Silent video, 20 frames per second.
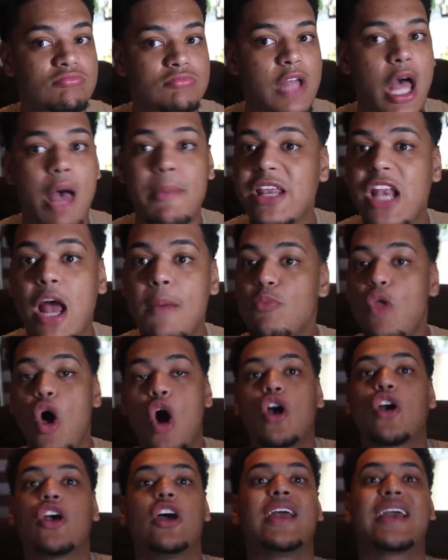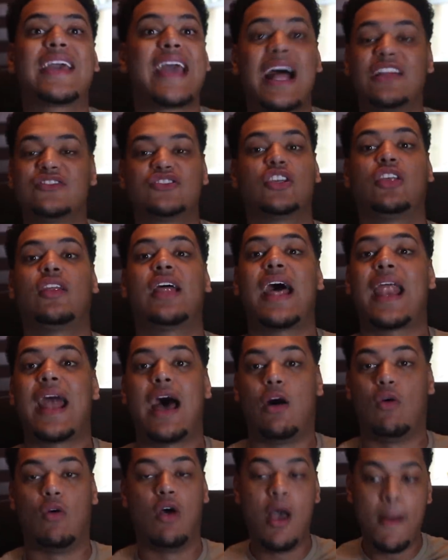I mean, I'm not gonna cancel that
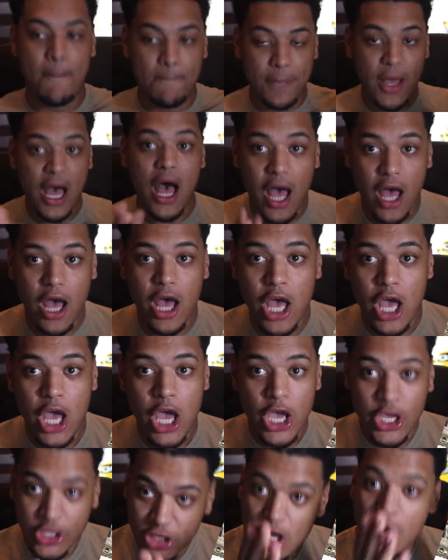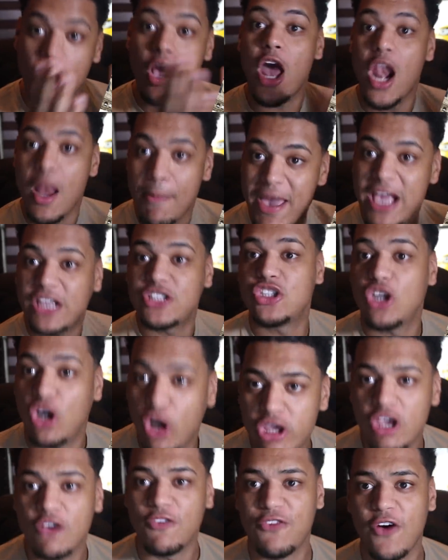out, but you gotta make
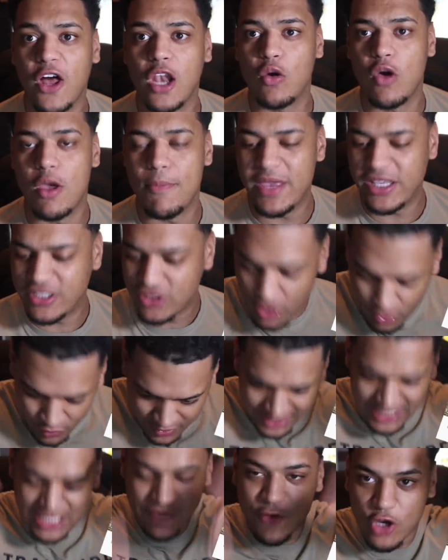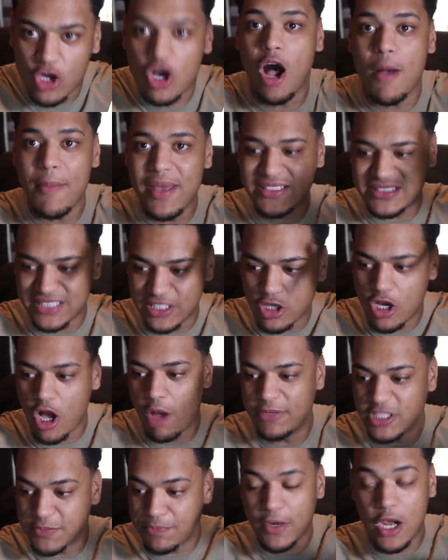sure you're following me. So you can leave your comments in the
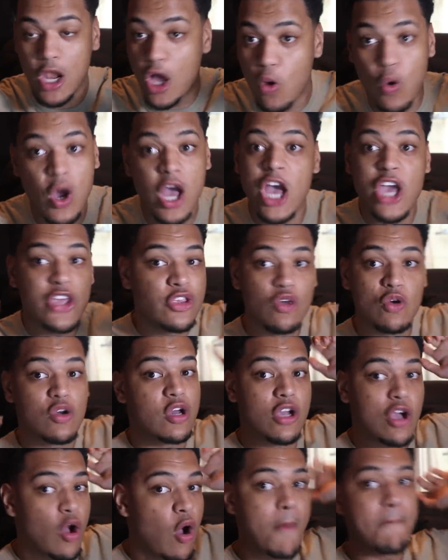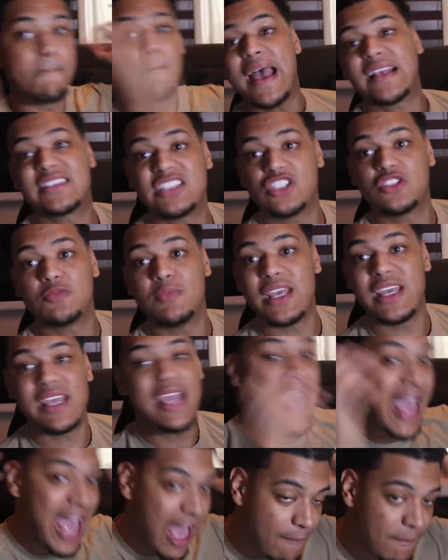comments below. You can go and message me
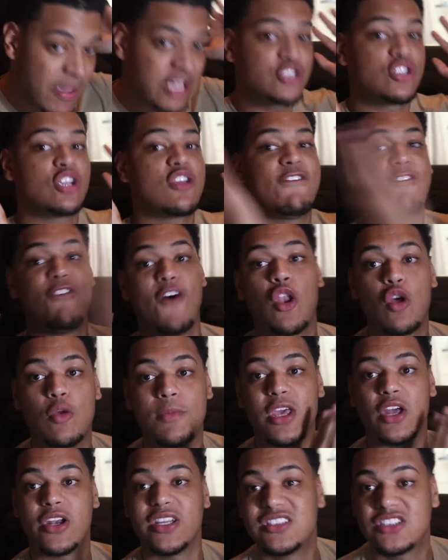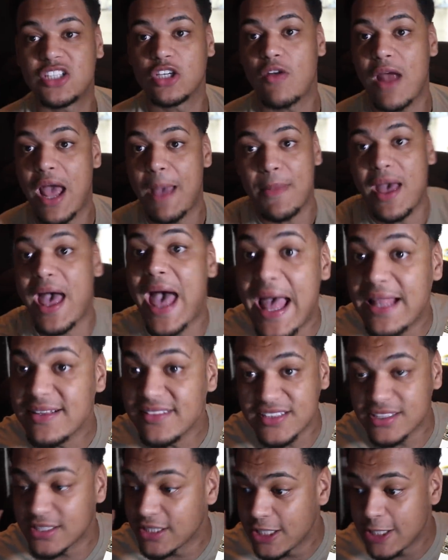and make sure you're following me on Instagram.
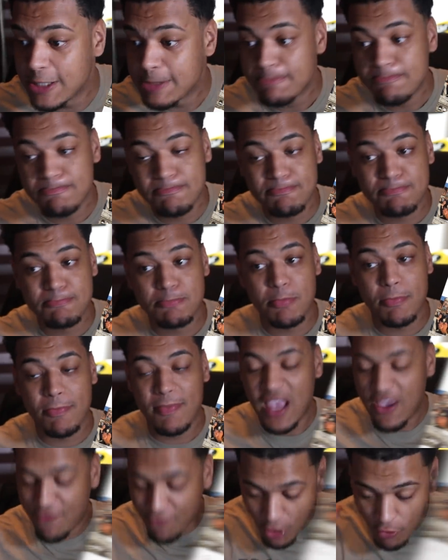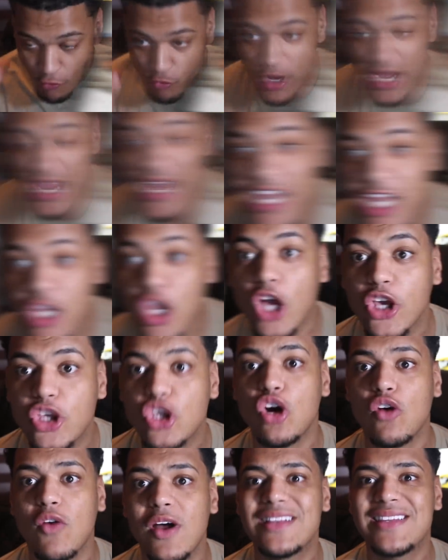And if I really like
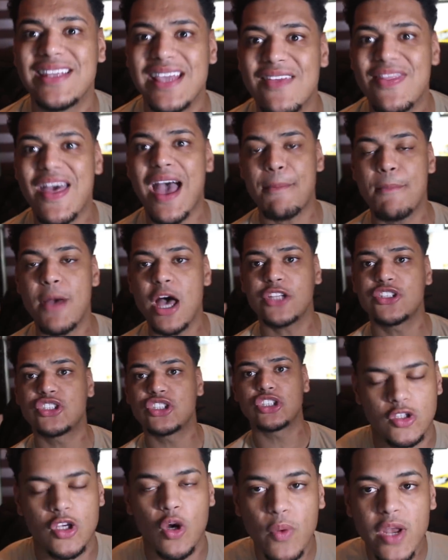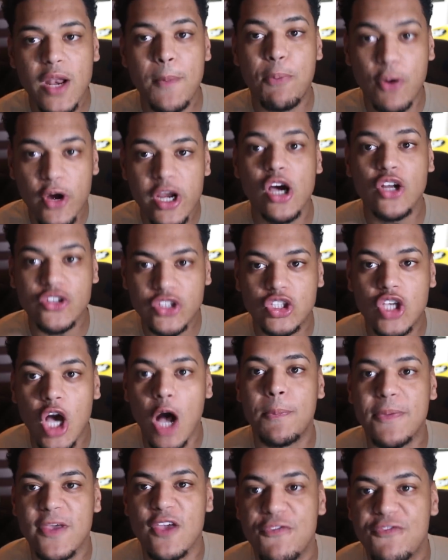your idea that much, you'll win a pre-ordered
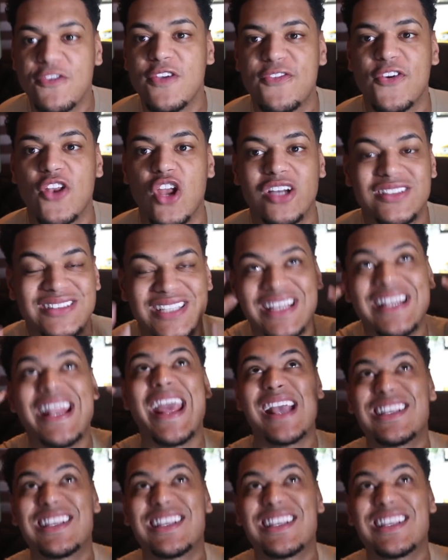copy of FIFA 19.